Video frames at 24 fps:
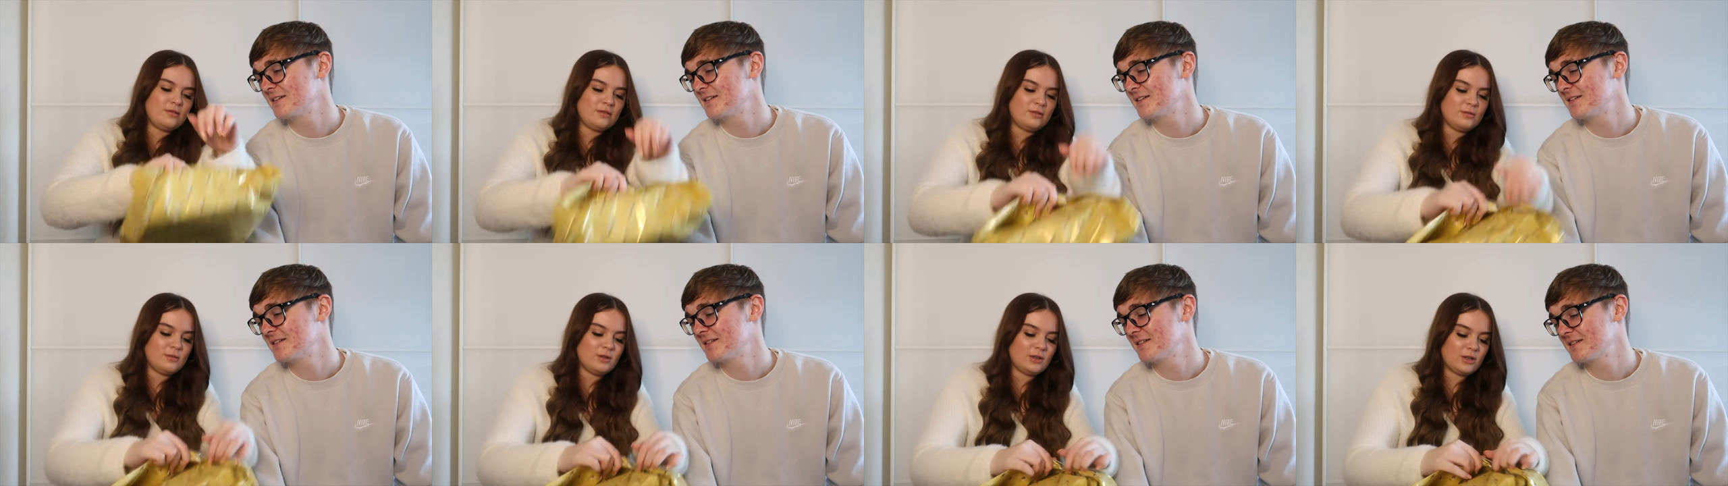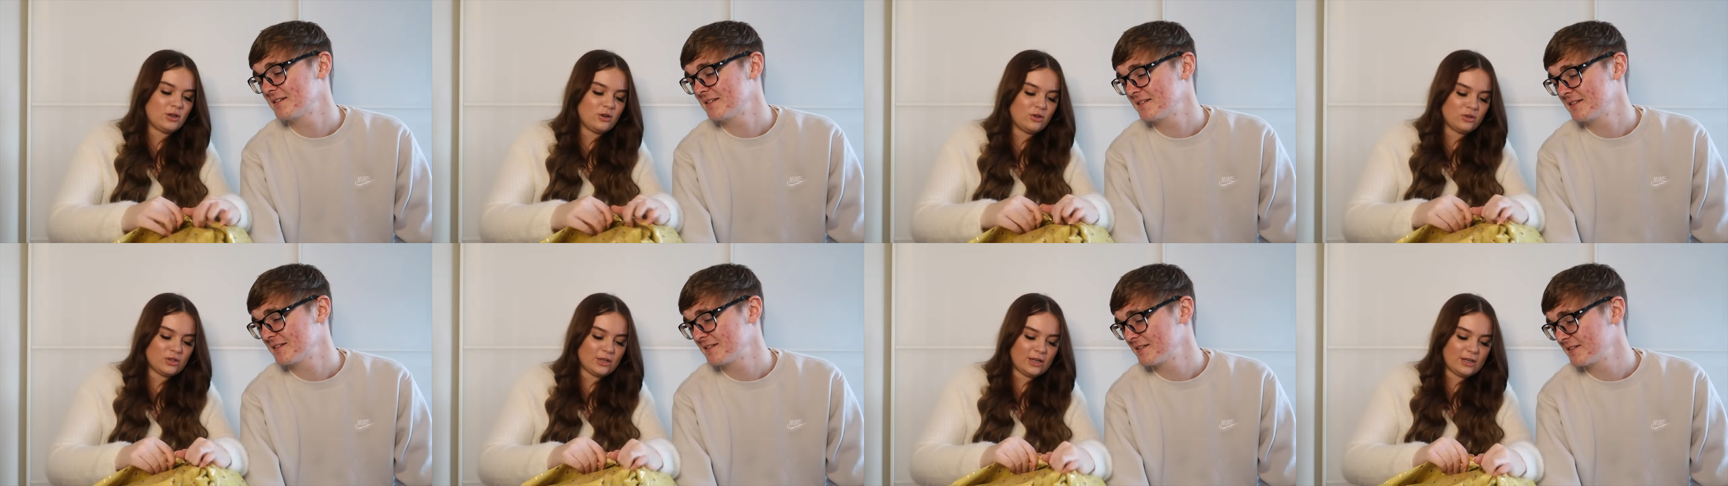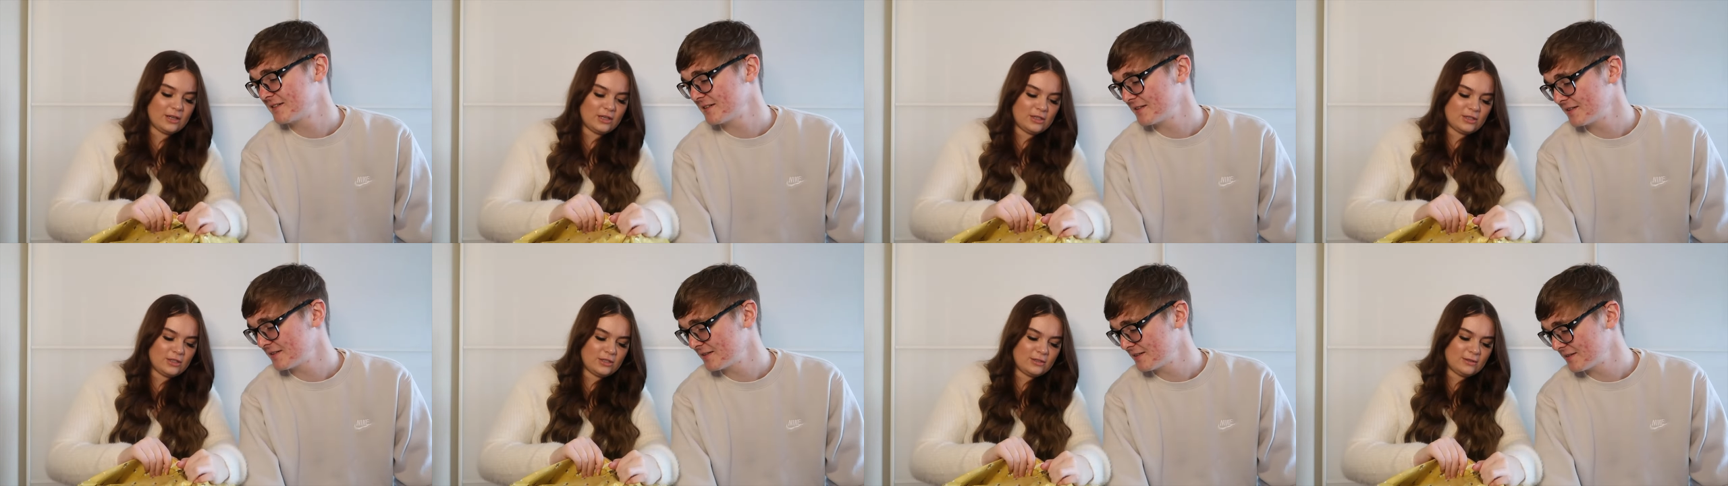Speaker 1: Oh my god, that
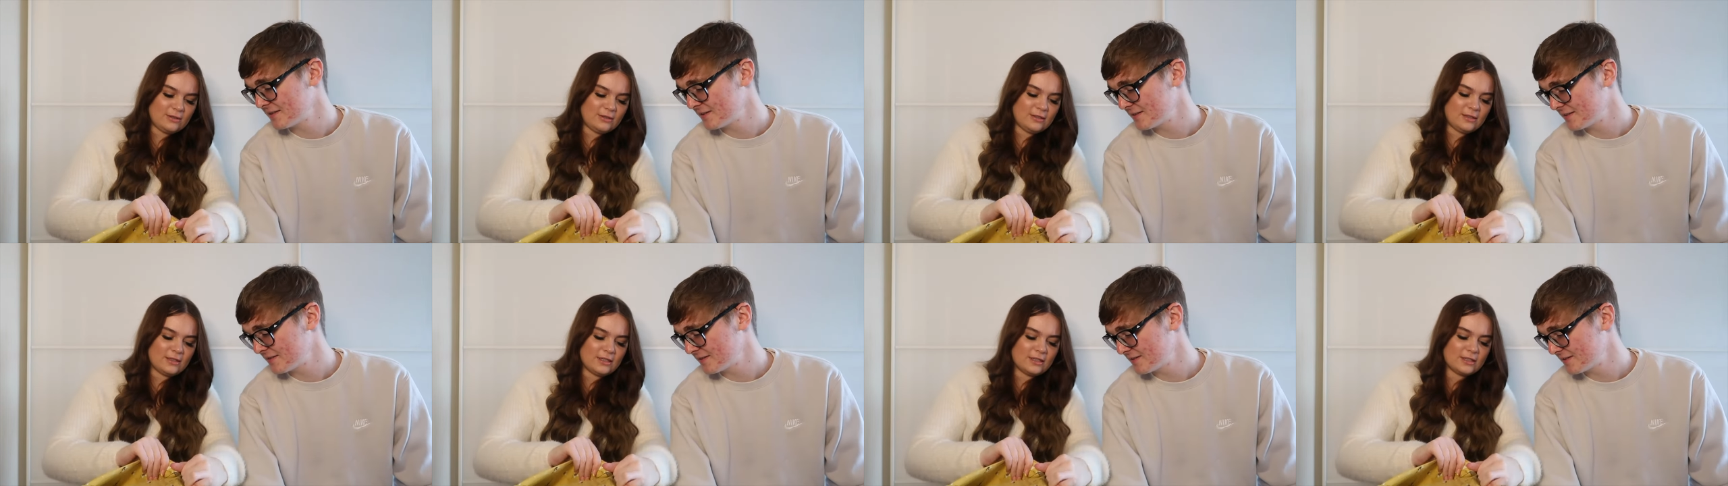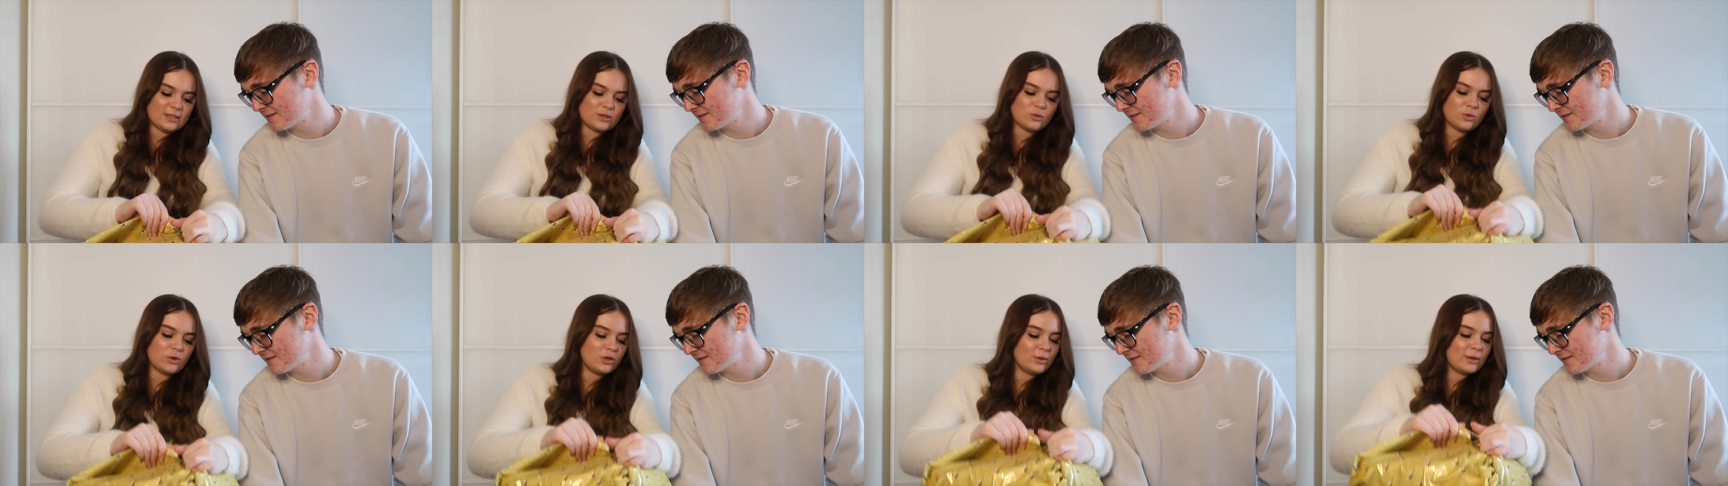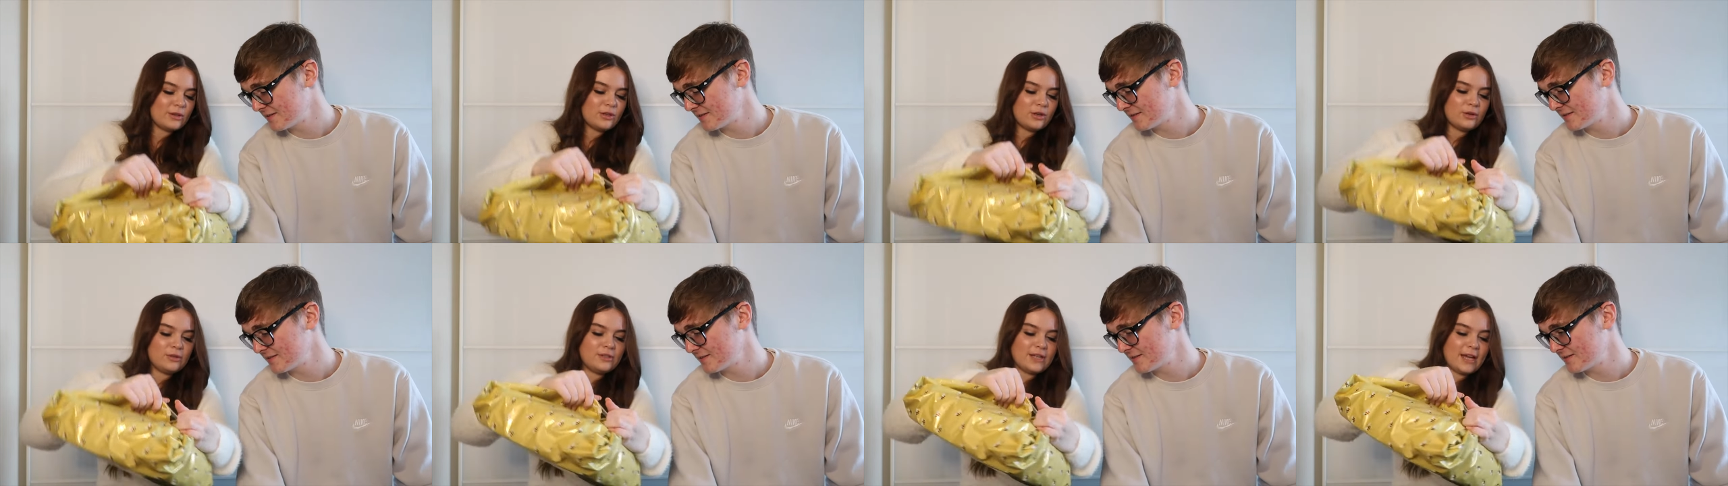looks... This is why I
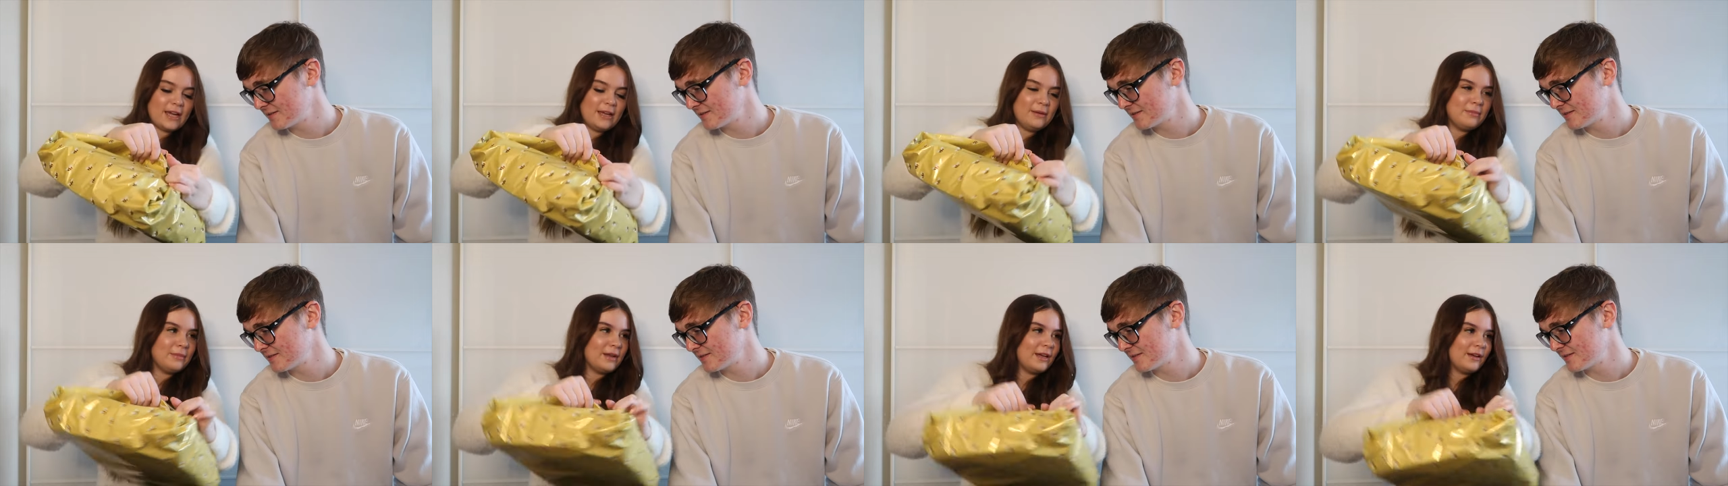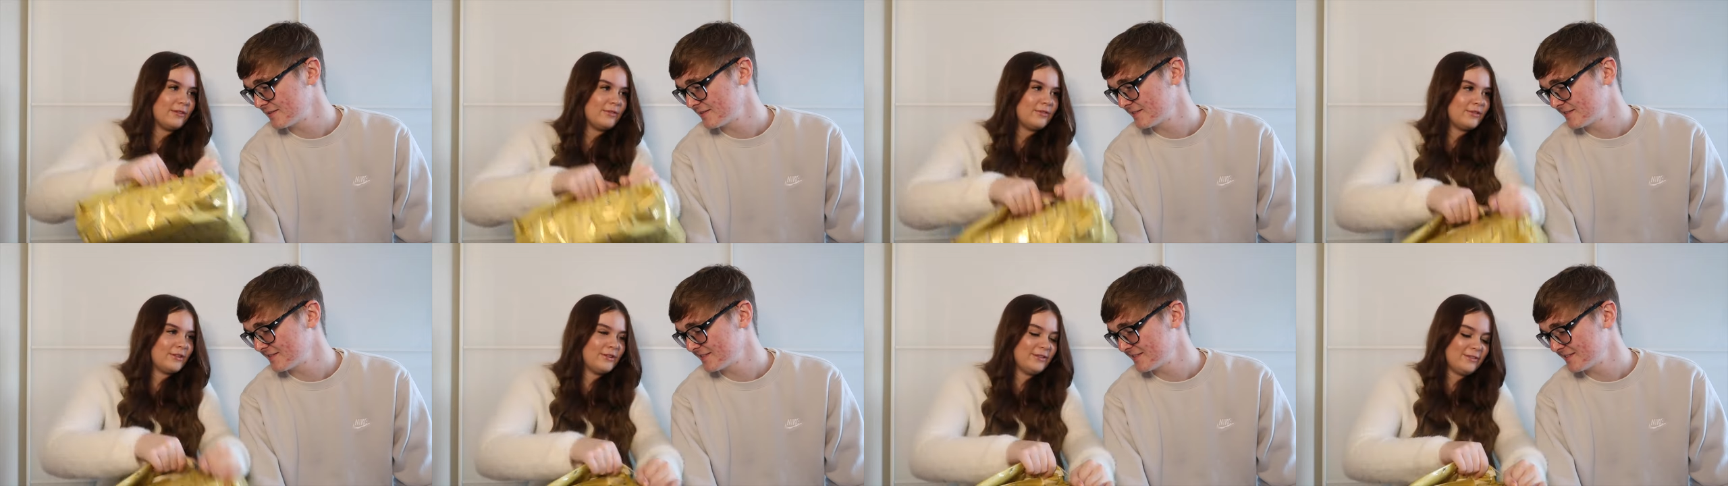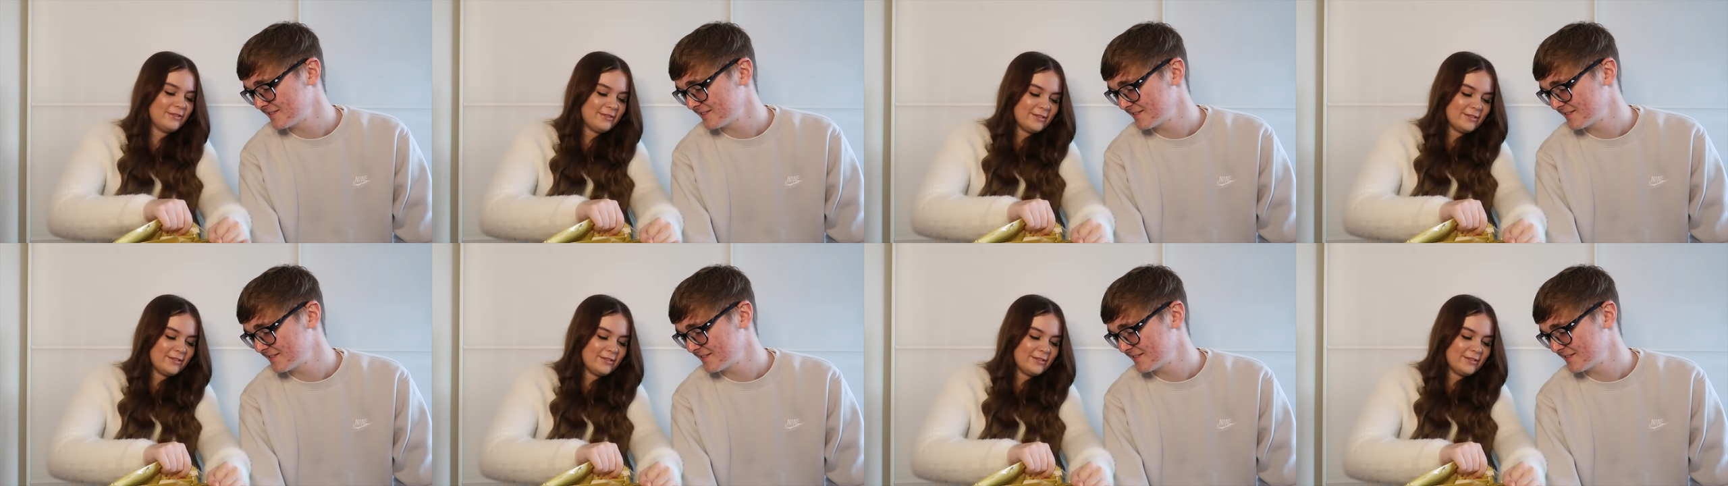have no tape left.